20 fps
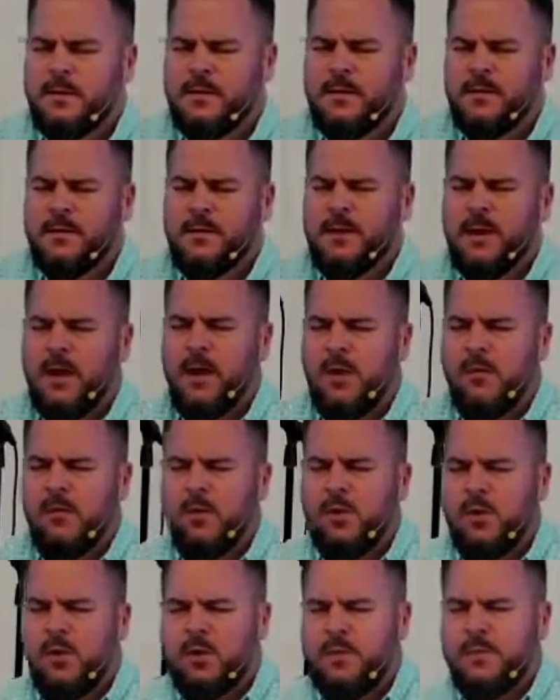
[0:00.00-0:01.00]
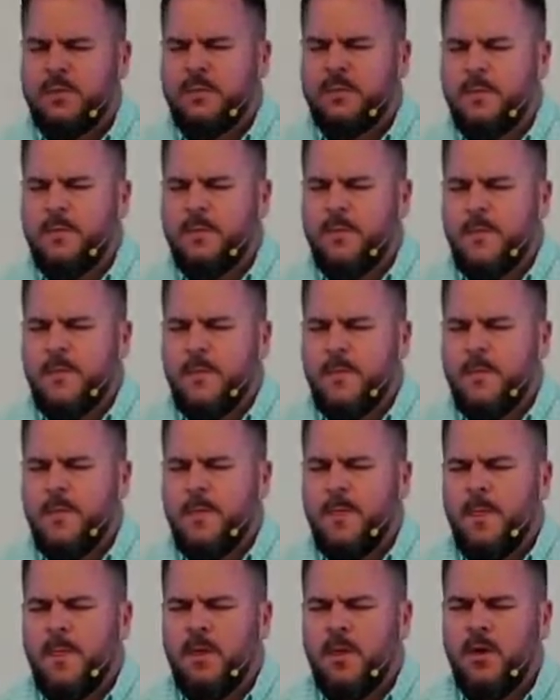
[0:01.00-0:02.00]
Help, Lord,
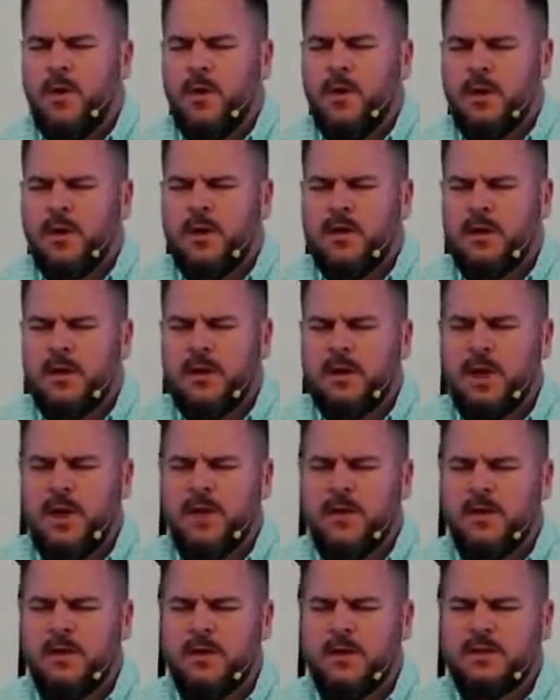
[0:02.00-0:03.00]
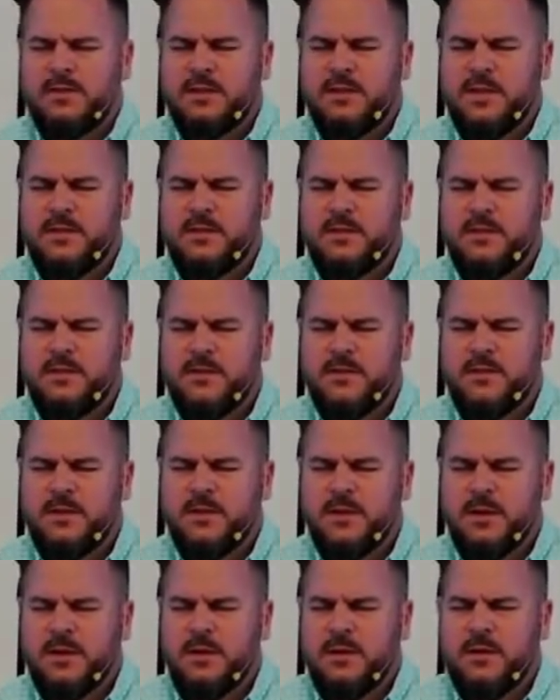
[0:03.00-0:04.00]
hook and anchor us into
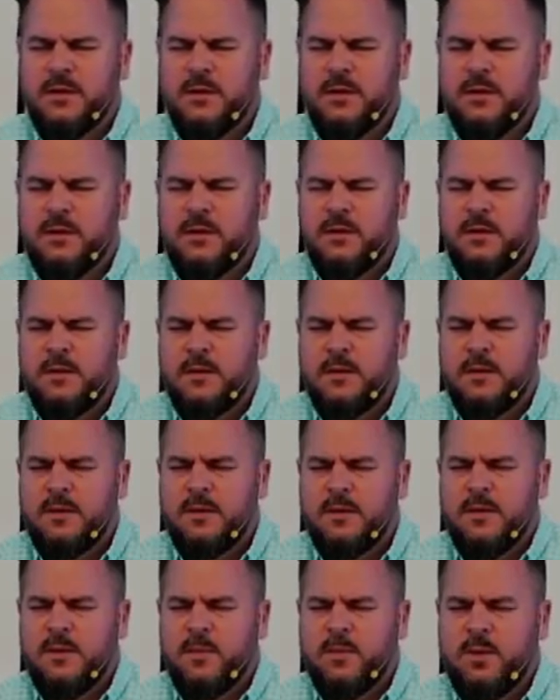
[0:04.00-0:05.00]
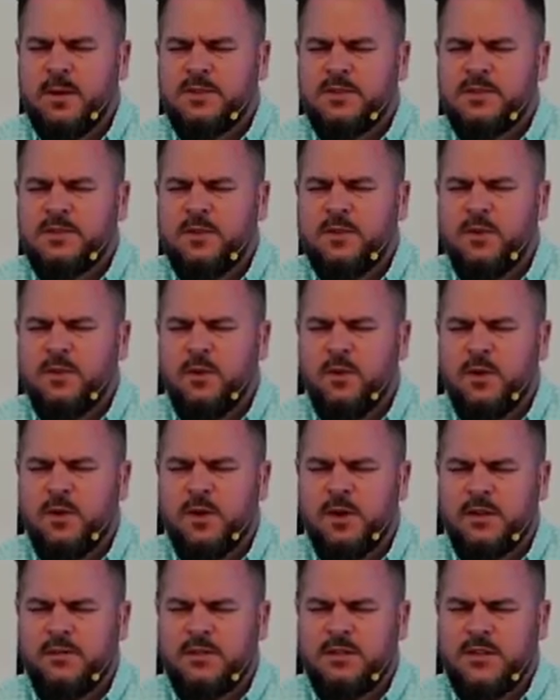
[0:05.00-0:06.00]
the person and work
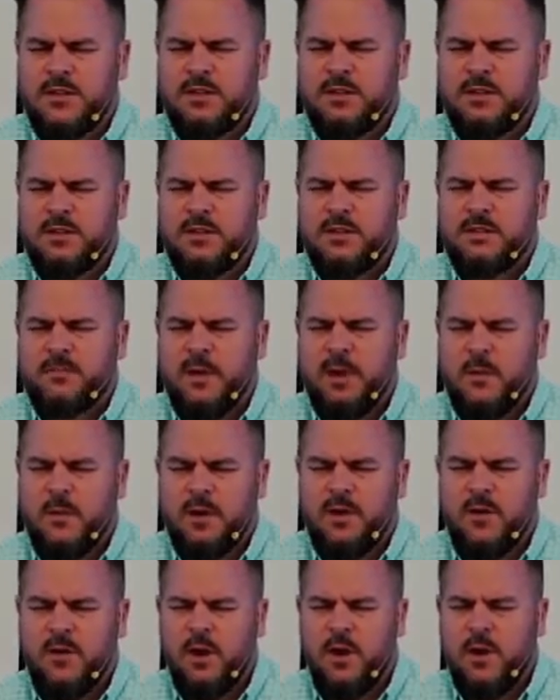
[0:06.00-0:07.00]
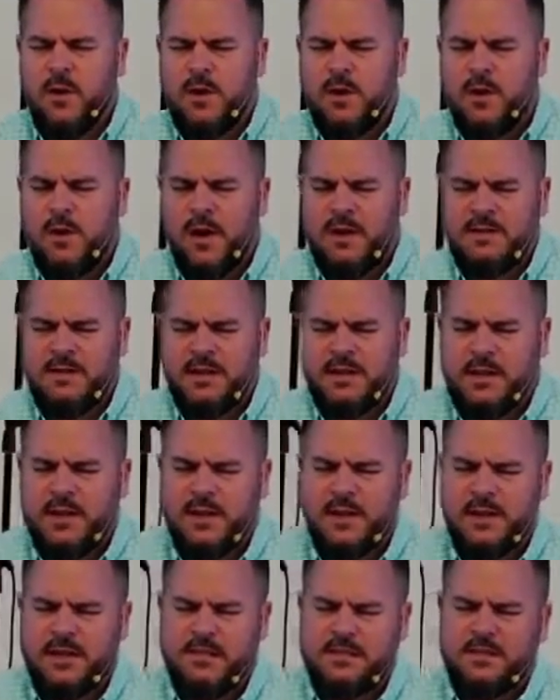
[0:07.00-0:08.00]
of Jesus. May we grow in our
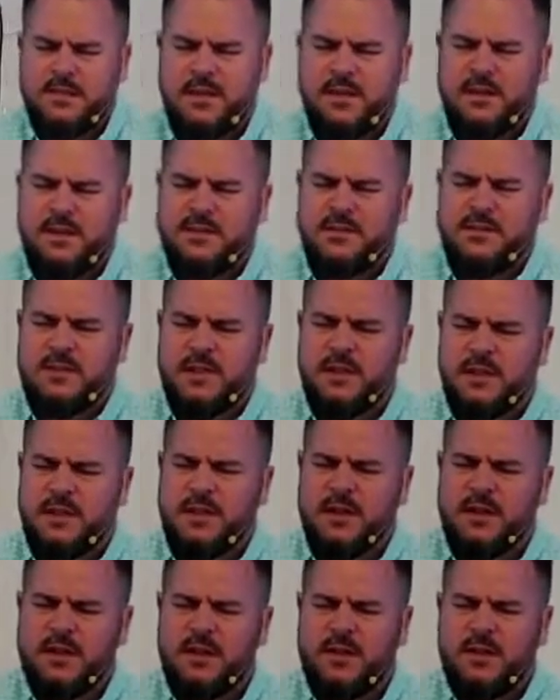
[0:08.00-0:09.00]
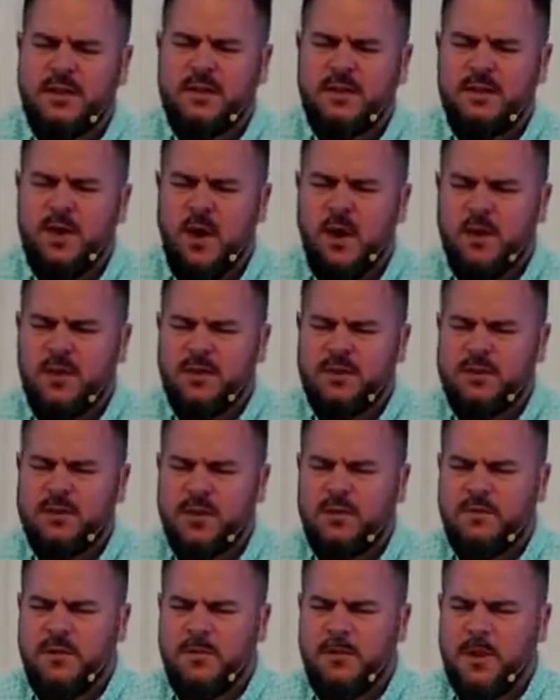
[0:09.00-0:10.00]
identity as sons and daughters
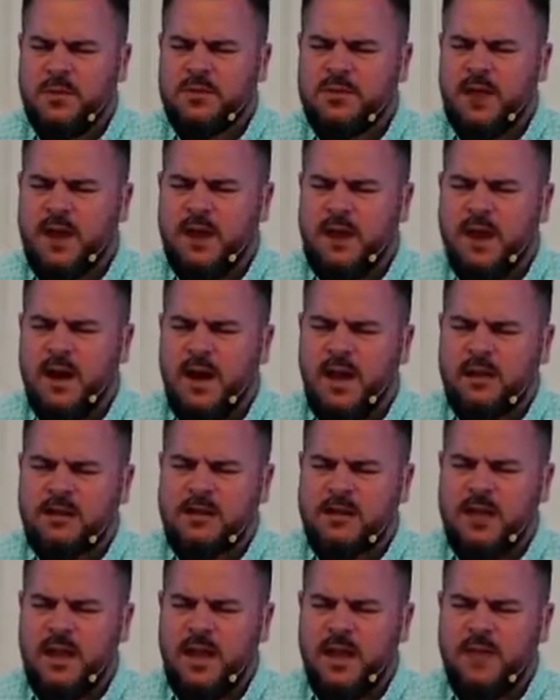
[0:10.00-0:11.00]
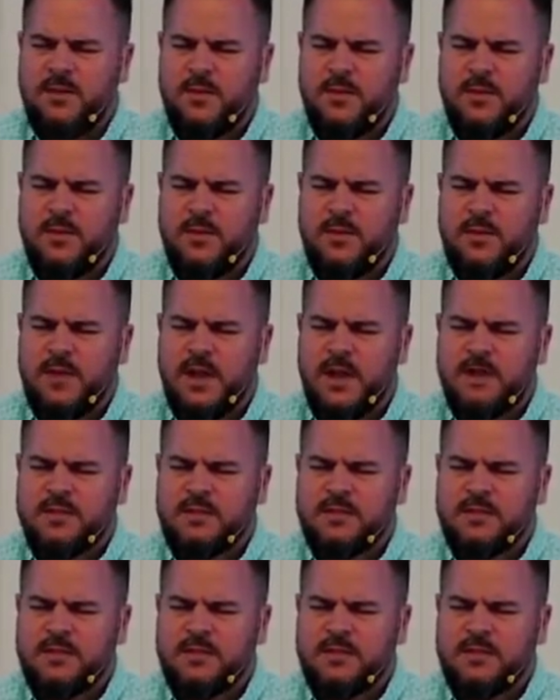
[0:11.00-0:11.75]
of the Most High God today through your text.